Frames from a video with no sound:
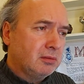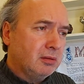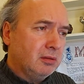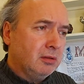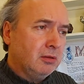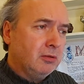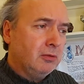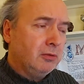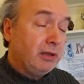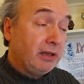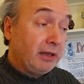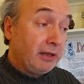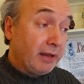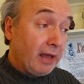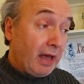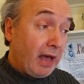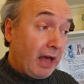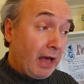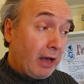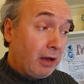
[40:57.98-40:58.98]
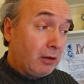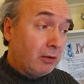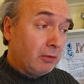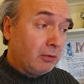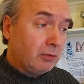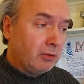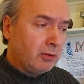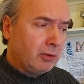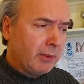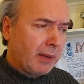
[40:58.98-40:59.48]
Only
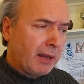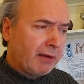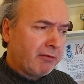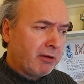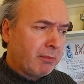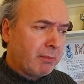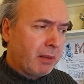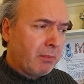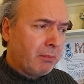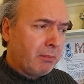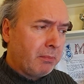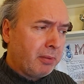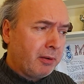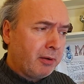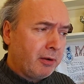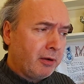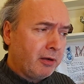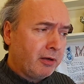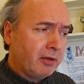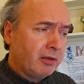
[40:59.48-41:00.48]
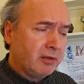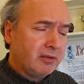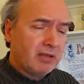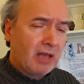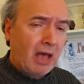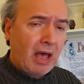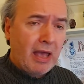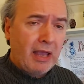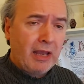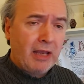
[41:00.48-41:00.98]
now do I remember
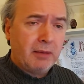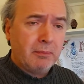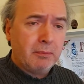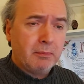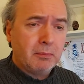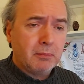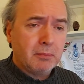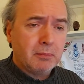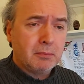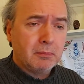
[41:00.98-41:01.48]
time,